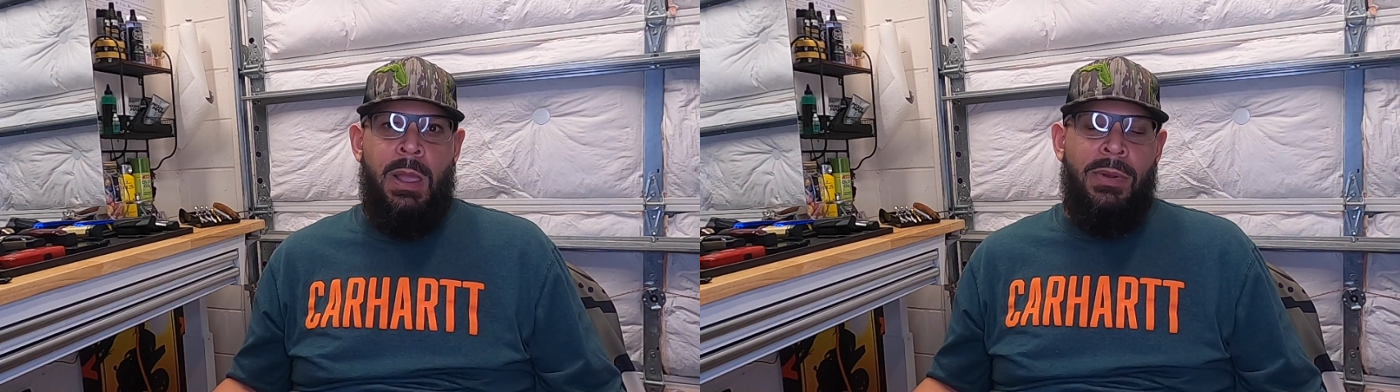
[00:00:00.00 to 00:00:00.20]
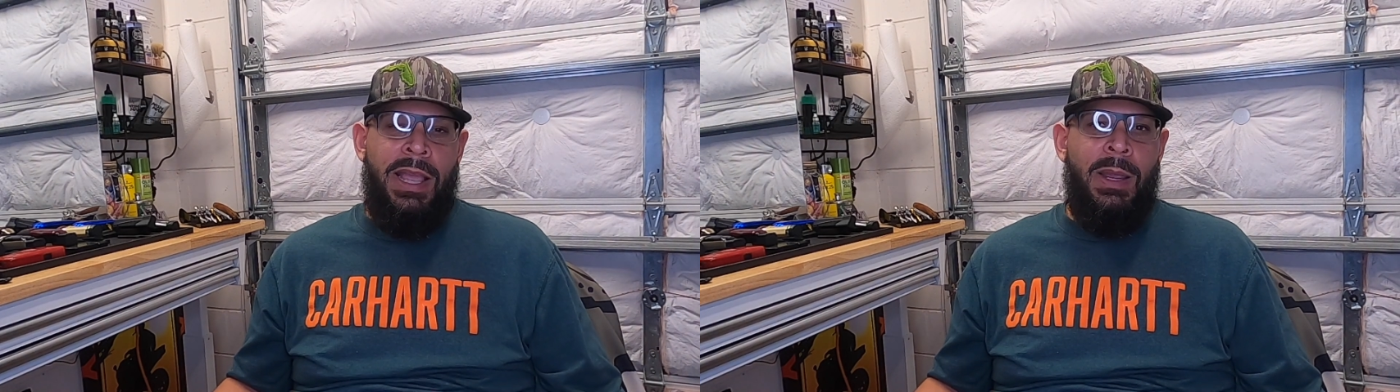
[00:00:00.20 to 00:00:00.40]

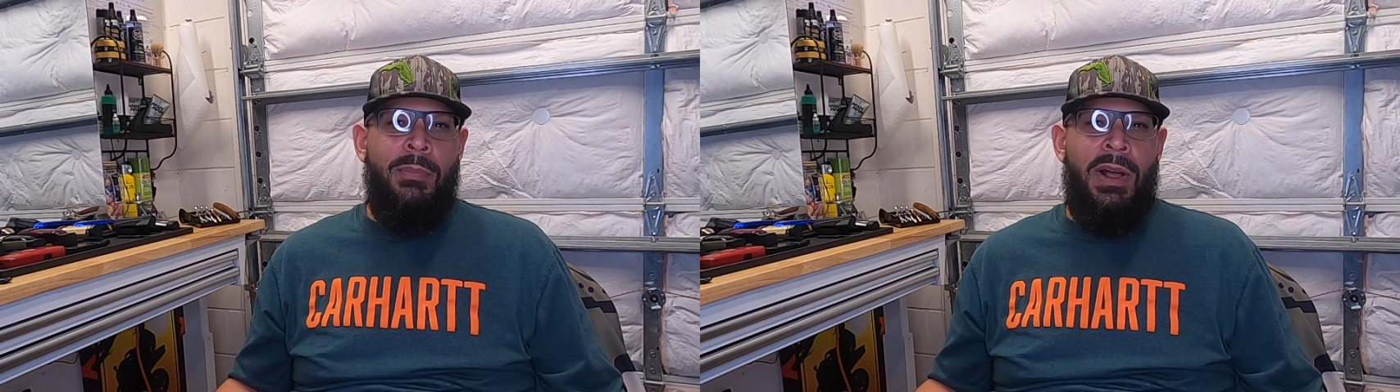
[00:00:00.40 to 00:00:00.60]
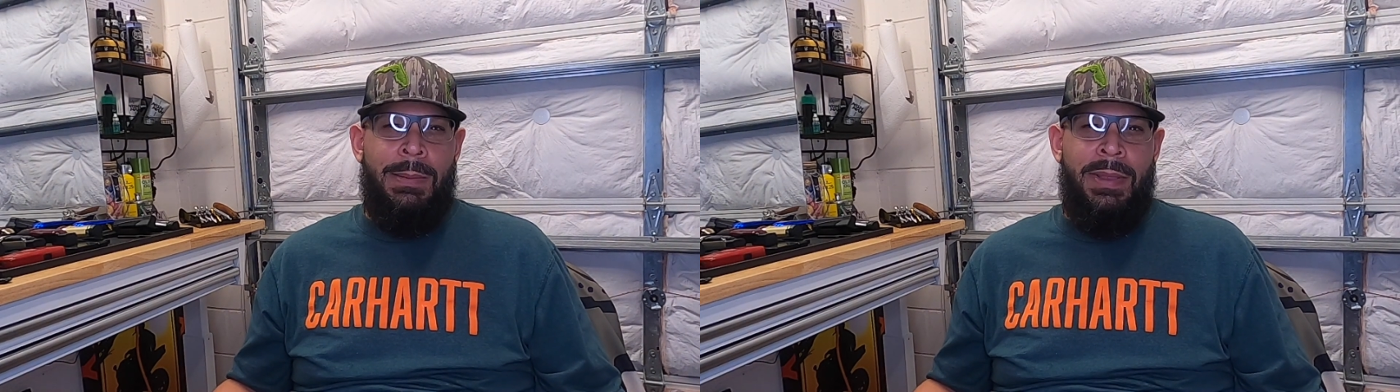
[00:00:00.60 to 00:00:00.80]
But I could
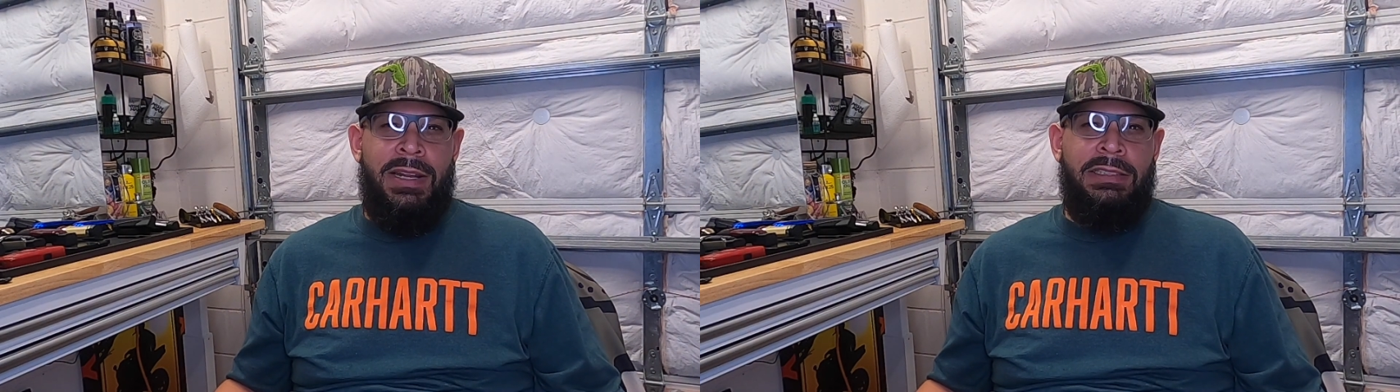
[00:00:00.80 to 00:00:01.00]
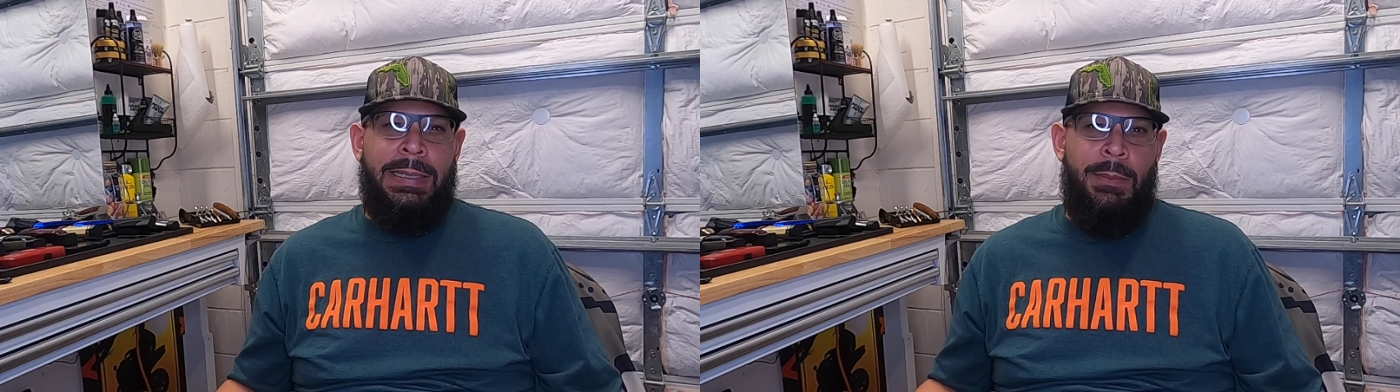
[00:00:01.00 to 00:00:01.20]
probably make
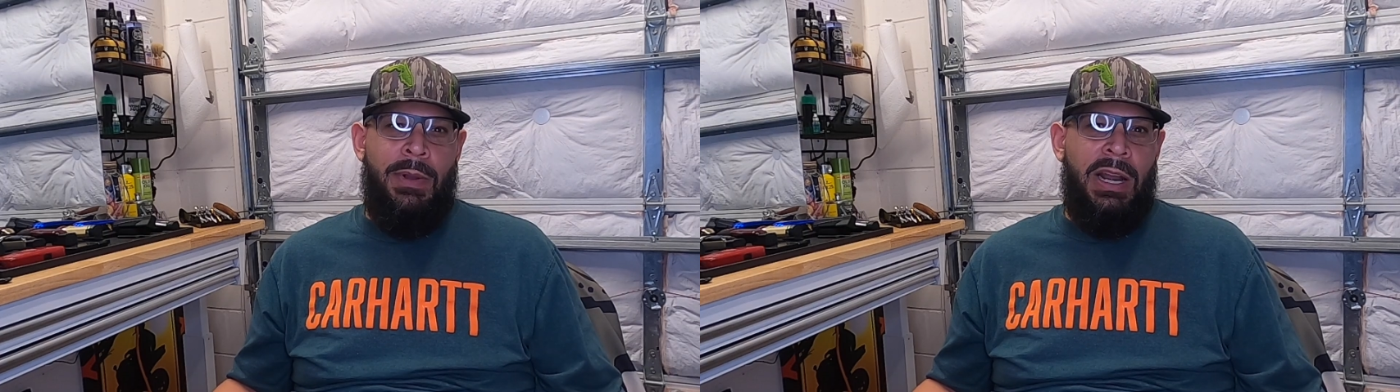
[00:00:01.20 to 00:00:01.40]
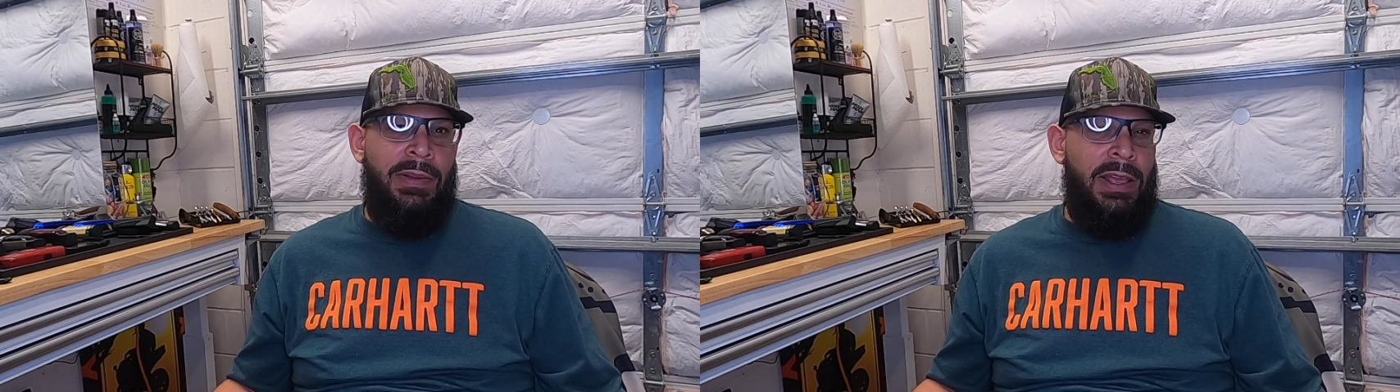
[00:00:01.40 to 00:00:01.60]
the same
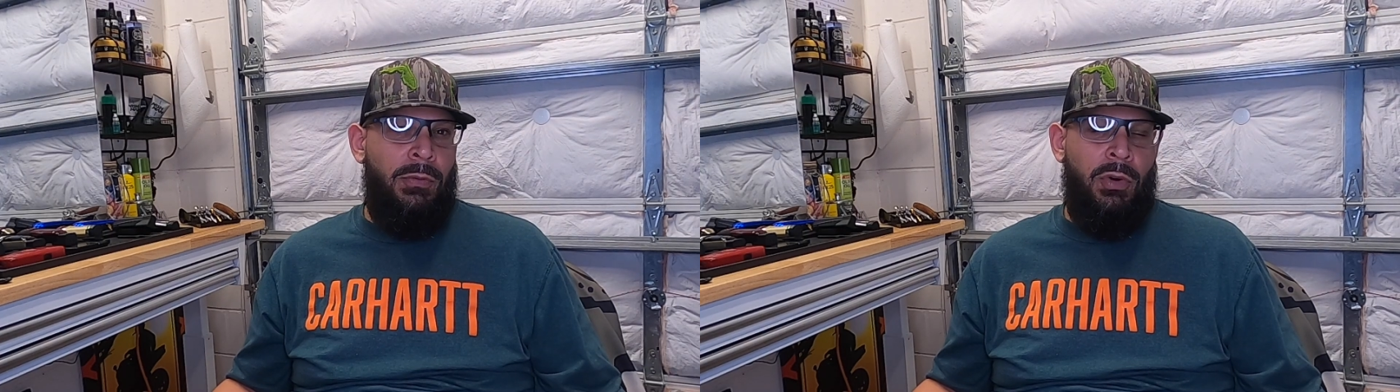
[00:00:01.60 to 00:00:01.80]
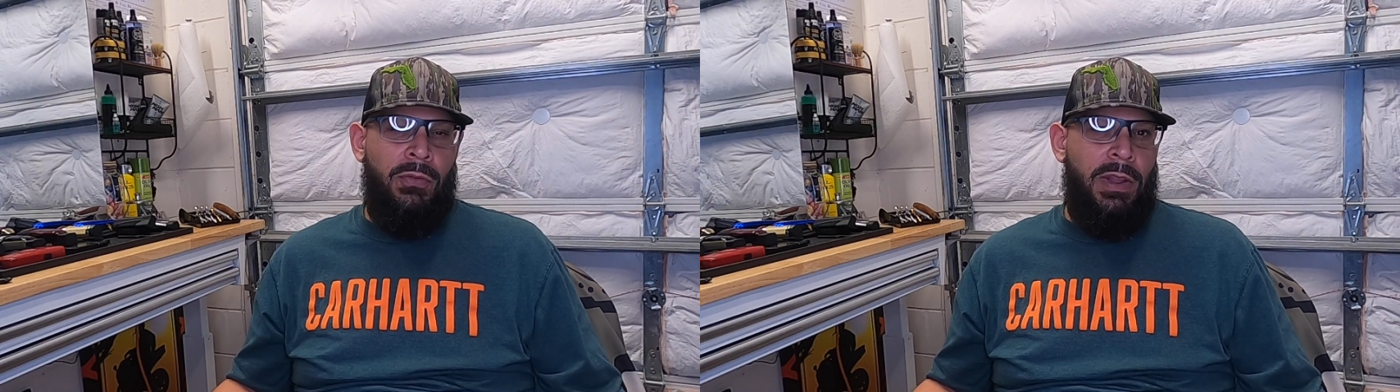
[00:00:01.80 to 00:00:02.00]
amount if I had
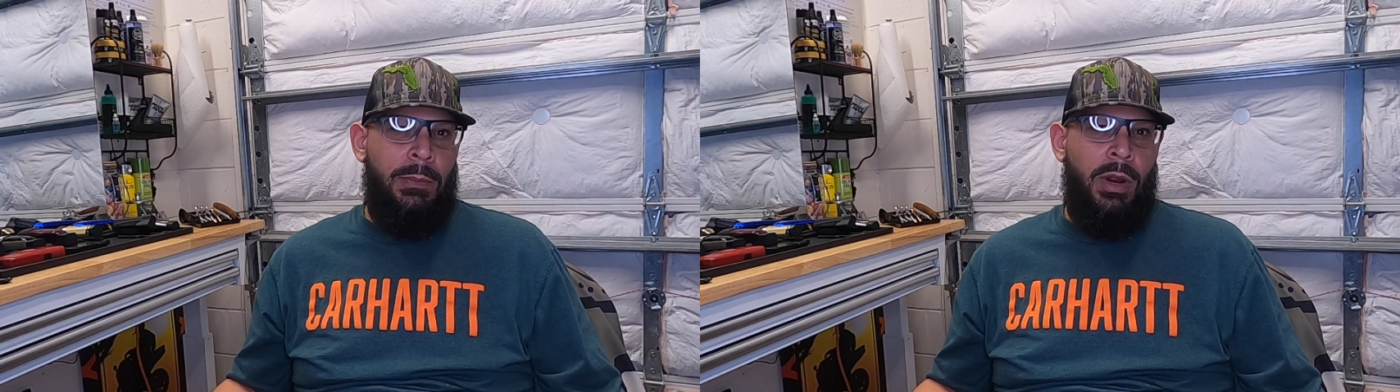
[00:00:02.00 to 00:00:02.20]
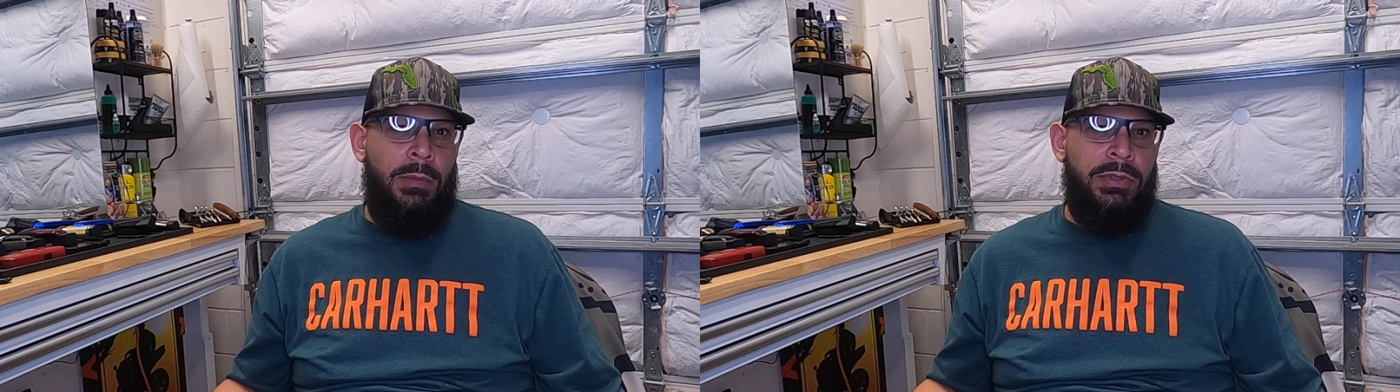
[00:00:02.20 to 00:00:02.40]
4 or
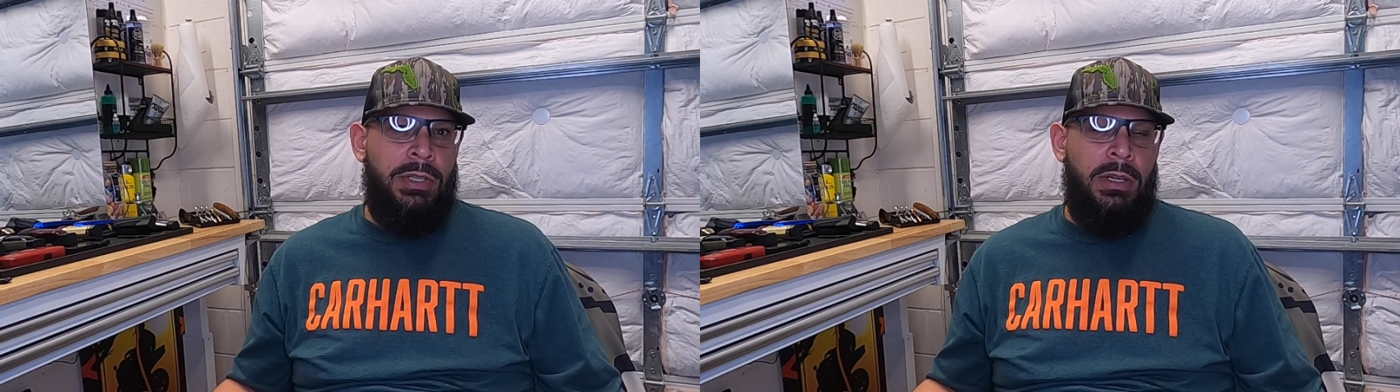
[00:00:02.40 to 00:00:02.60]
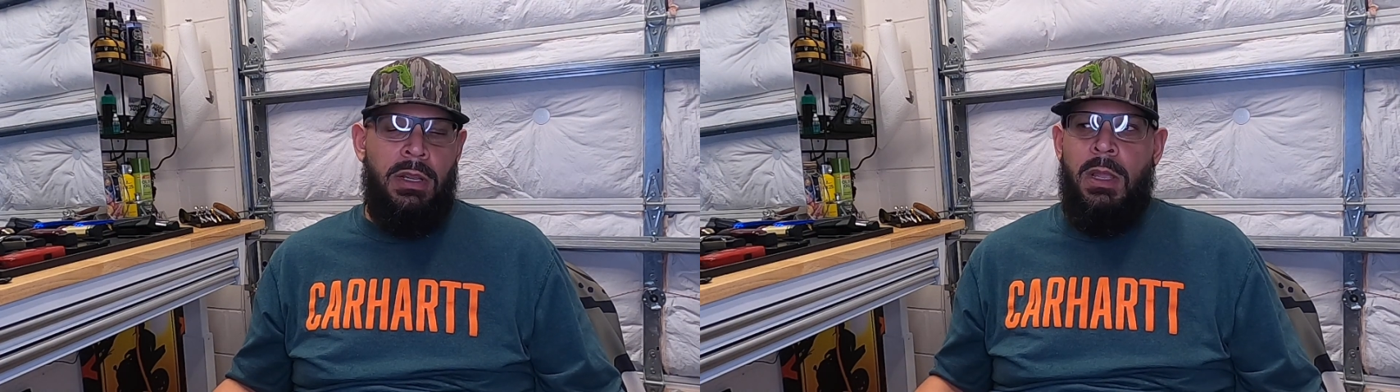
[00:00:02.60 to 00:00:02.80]
5 barbers
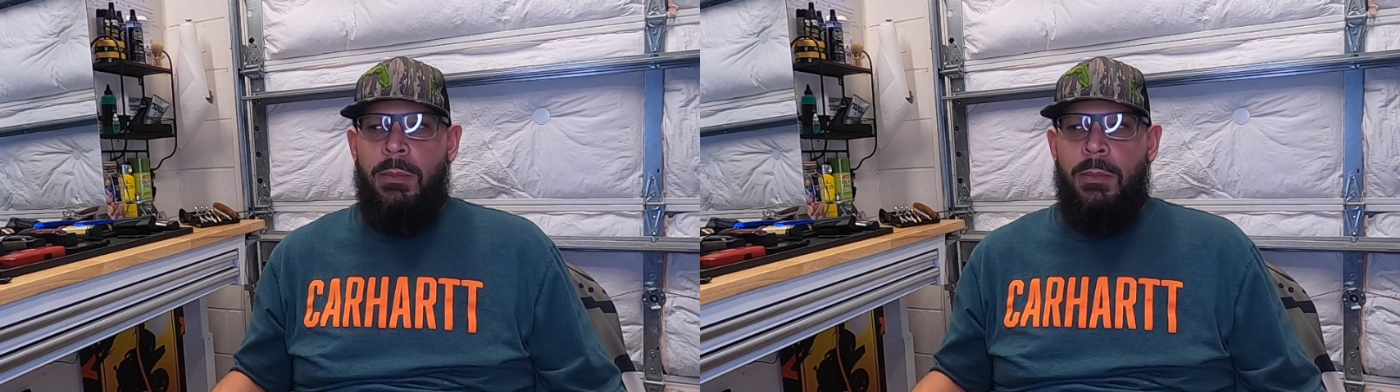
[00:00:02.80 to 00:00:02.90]
there.